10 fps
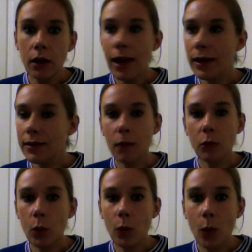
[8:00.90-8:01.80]
except that
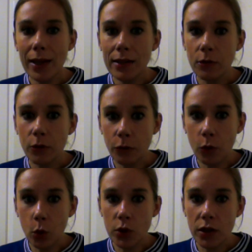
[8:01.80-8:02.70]
we waited for
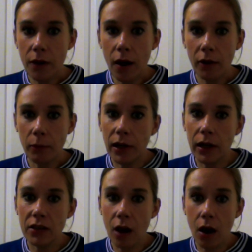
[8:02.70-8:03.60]
45
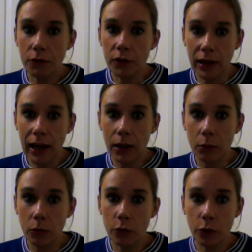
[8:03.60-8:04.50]
minutes after the
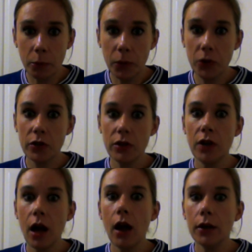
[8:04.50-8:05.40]
game for a bus to
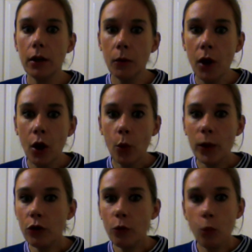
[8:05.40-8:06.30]
turn up. We
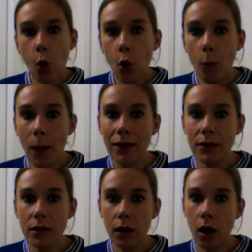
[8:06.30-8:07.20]
could have walked back
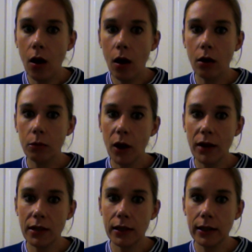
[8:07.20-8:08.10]
to the car
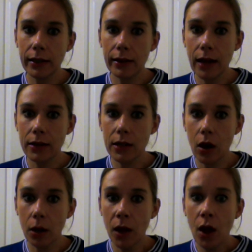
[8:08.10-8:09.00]
practically in that
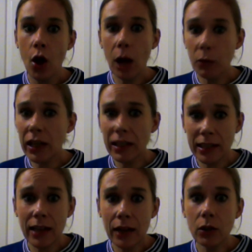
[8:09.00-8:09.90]
time, and it
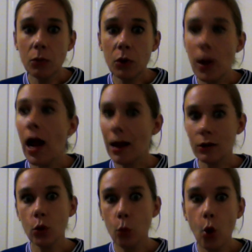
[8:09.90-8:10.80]
did end up that we had
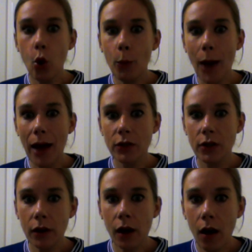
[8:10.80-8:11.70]
to walk back to
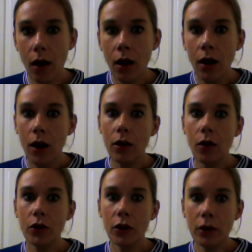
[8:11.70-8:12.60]
the car
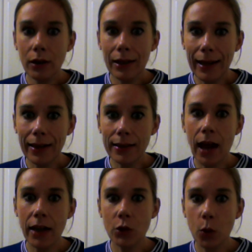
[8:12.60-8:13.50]
along an unlit
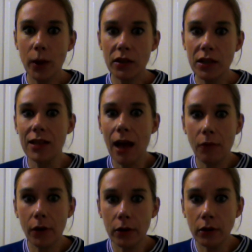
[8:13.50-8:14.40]

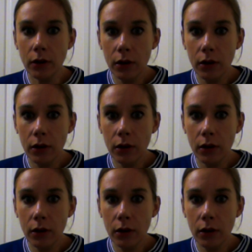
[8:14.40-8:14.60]
A27,